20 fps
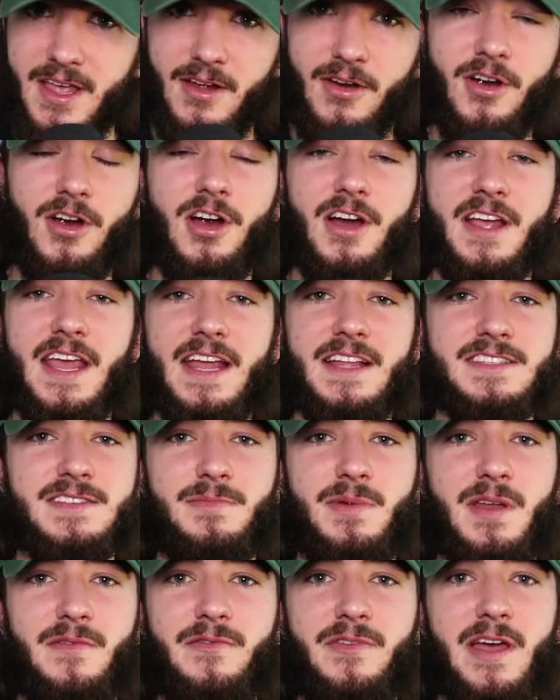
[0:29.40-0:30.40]
The Hurricanes
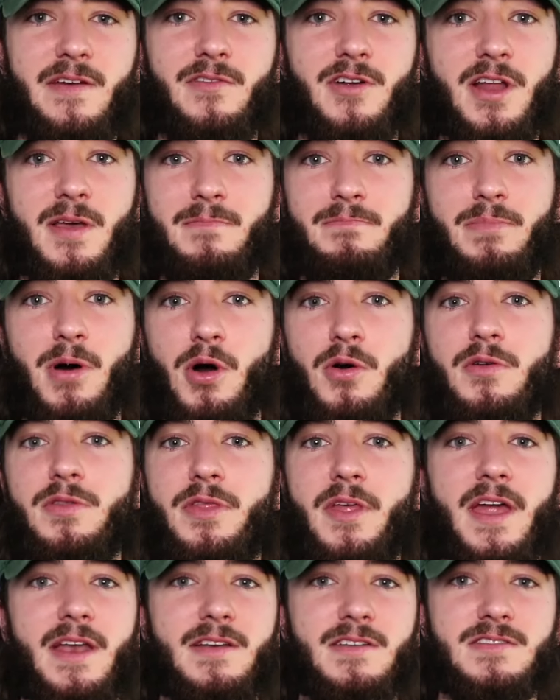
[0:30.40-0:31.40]
have been favored in
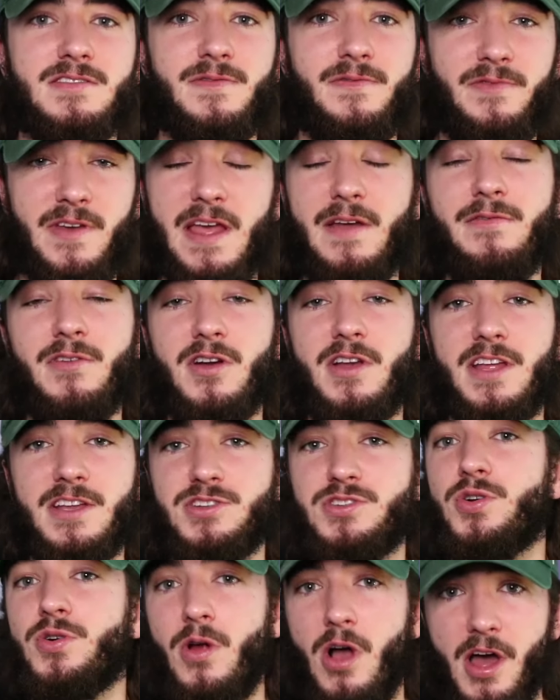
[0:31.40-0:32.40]
both and favored
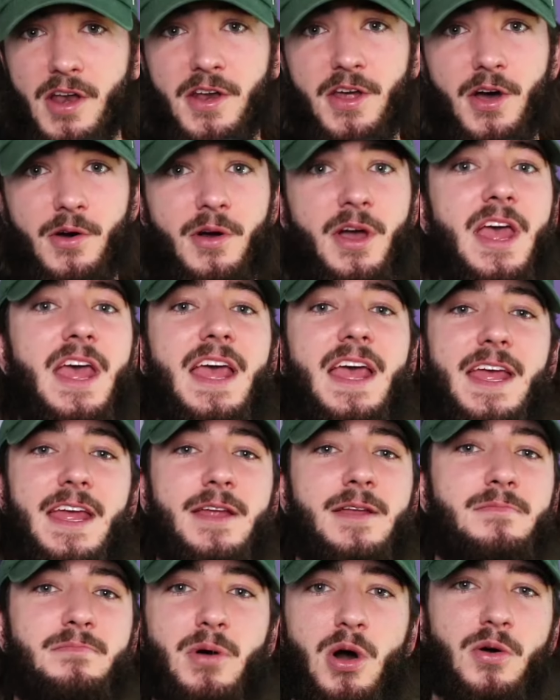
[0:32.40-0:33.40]
in Toronto
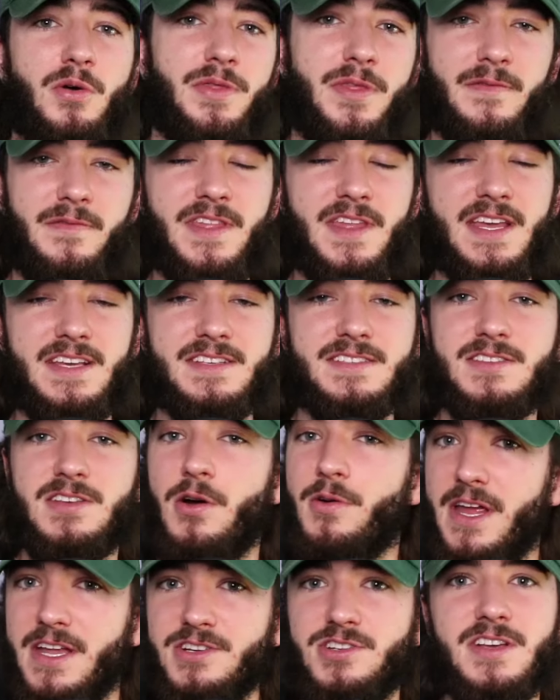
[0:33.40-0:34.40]
in both of these.
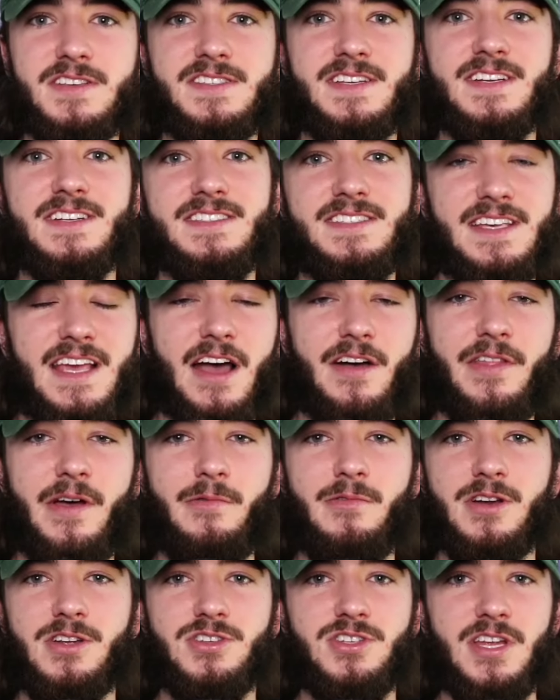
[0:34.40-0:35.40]
So interesting to see how
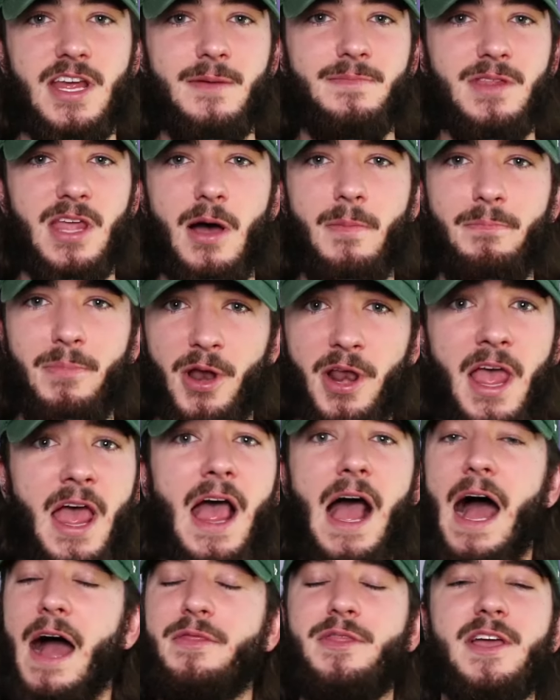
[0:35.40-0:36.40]
that one is shaped up, but
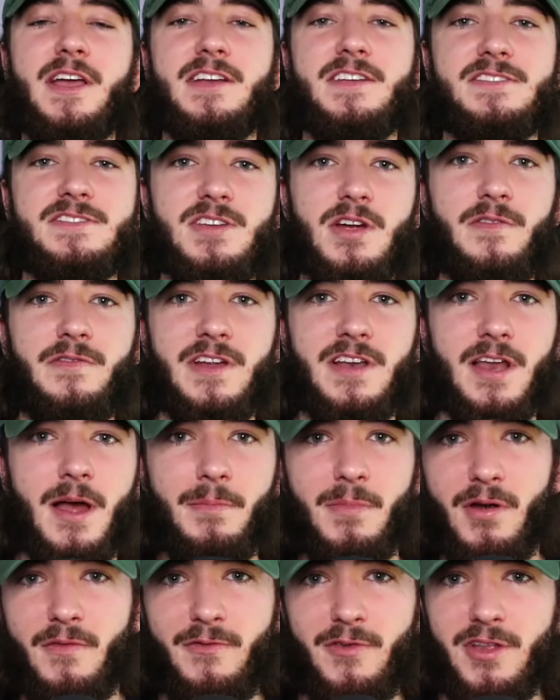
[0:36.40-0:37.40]
I think a deserving
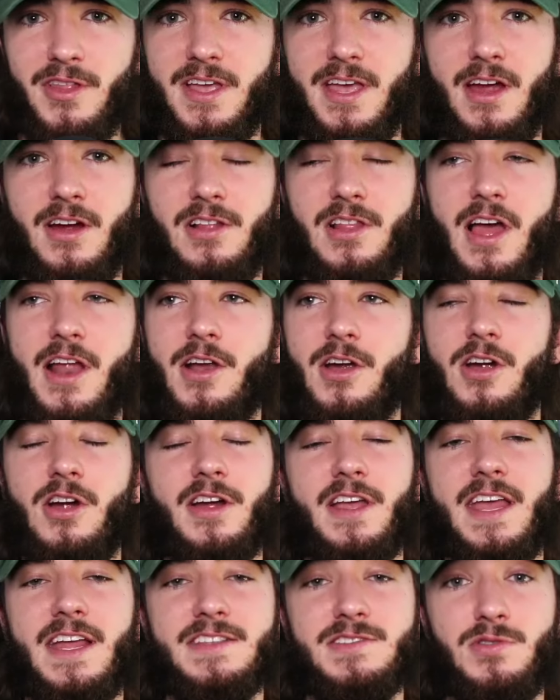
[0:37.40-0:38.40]
number for the Carolina
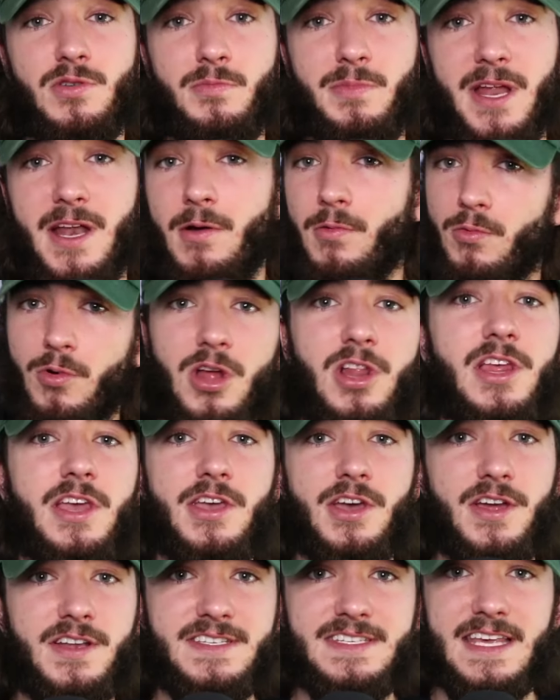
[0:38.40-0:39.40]
Hurricanes, who have been a
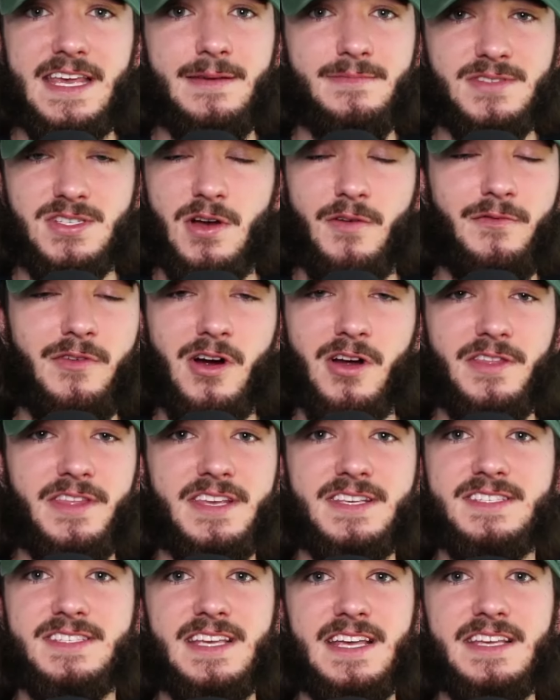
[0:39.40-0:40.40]
really good team so far
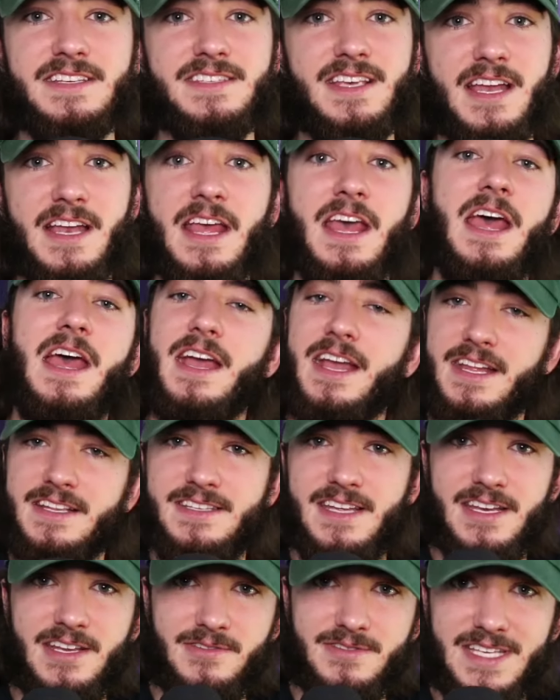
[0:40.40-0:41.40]
this season,
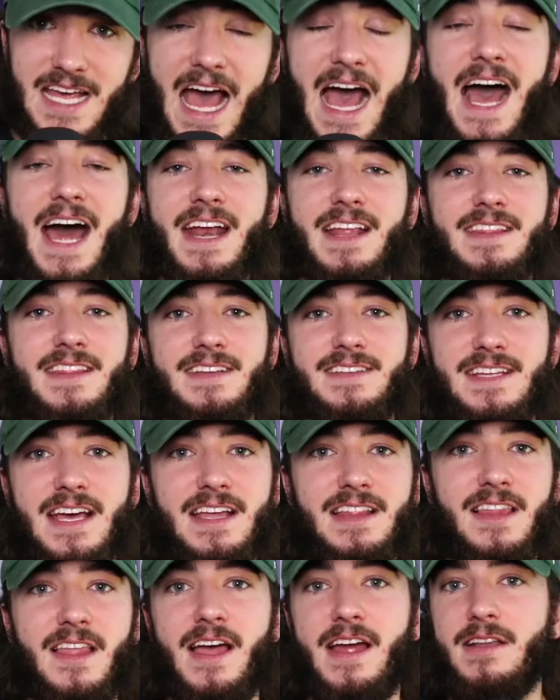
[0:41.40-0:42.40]
continued to add at the
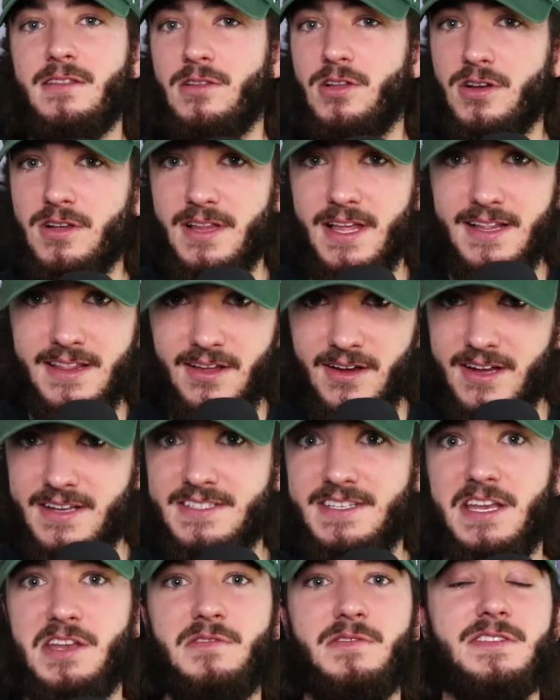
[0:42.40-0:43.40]
deadline, look like they're
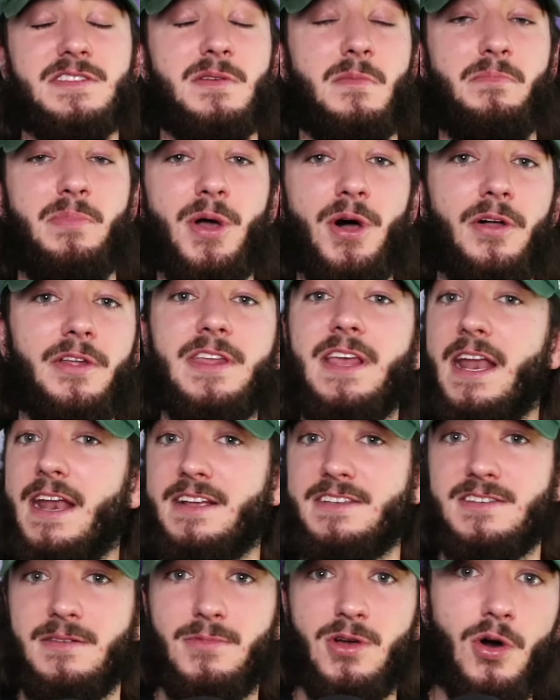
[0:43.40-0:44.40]
continuing to build,
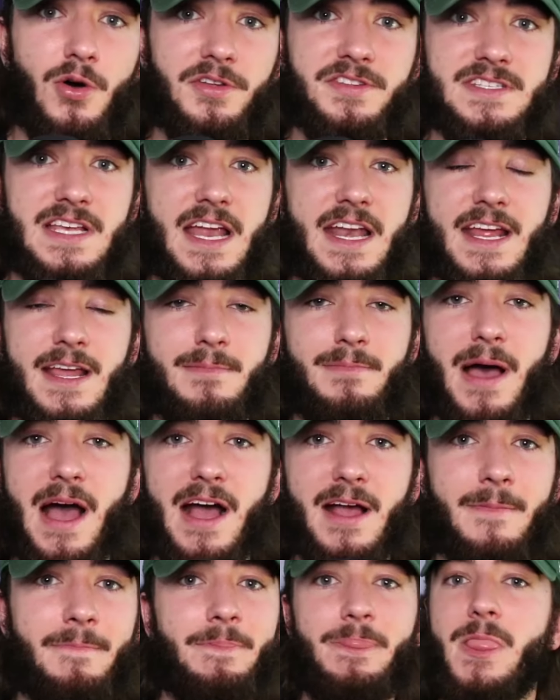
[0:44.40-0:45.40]
getting some goaltending
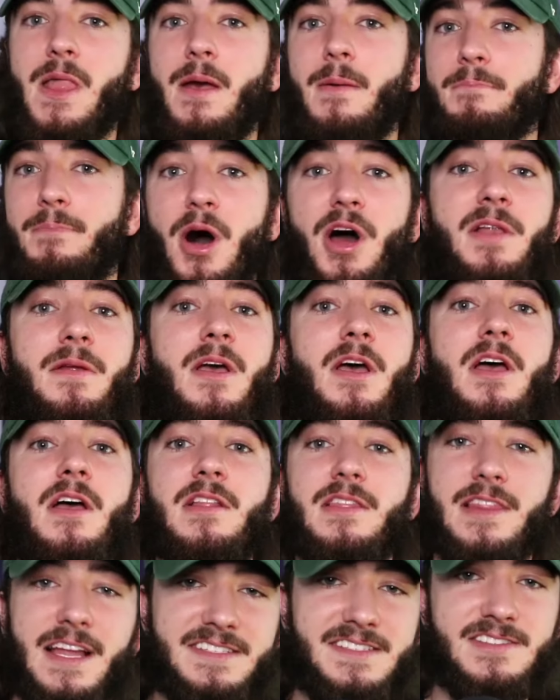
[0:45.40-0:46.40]
back. But
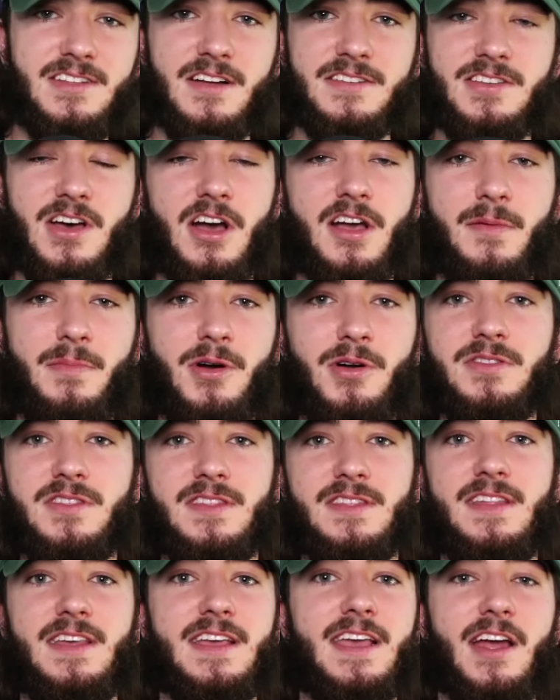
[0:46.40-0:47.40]
let's not talk
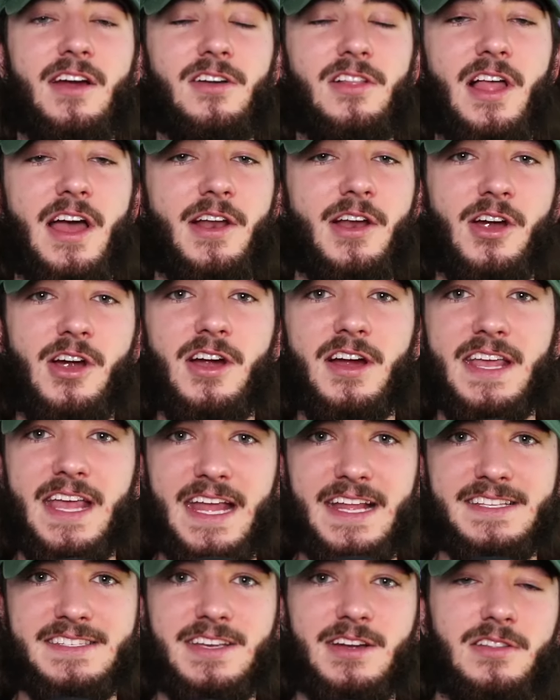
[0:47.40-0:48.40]
about the Carolina
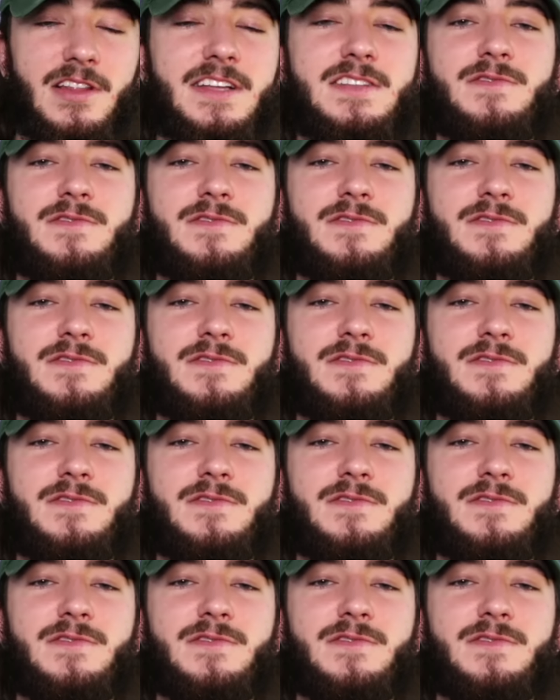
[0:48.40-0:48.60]
Hurricanes here.